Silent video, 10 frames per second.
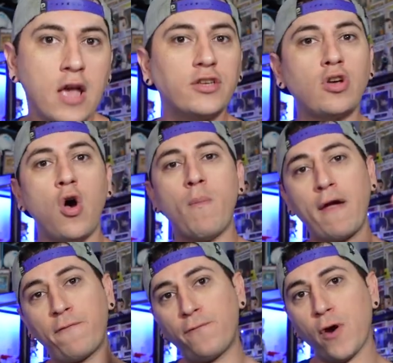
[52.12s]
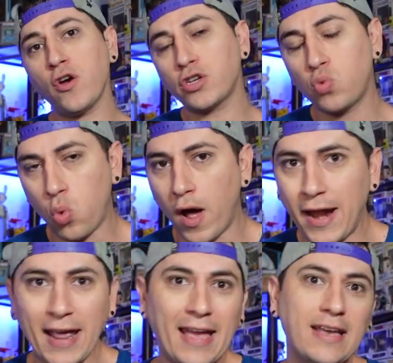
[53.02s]
So my first
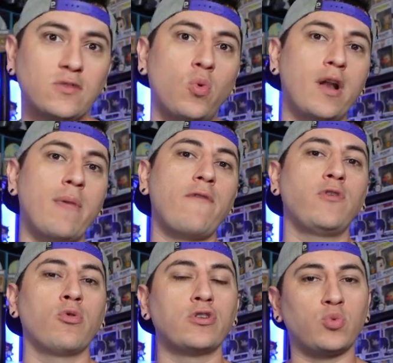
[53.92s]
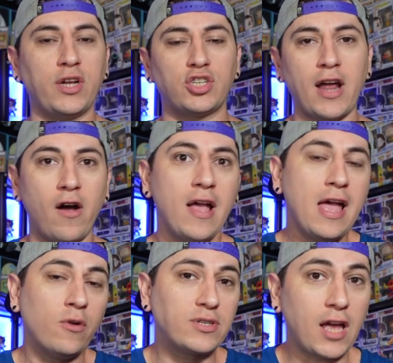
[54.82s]
one is one of my viewers reached out
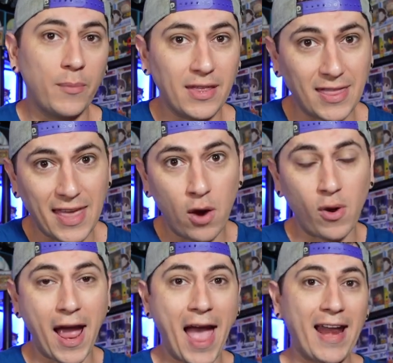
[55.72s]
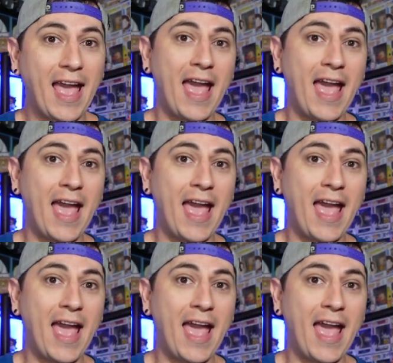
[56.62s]
and was telling me that they were at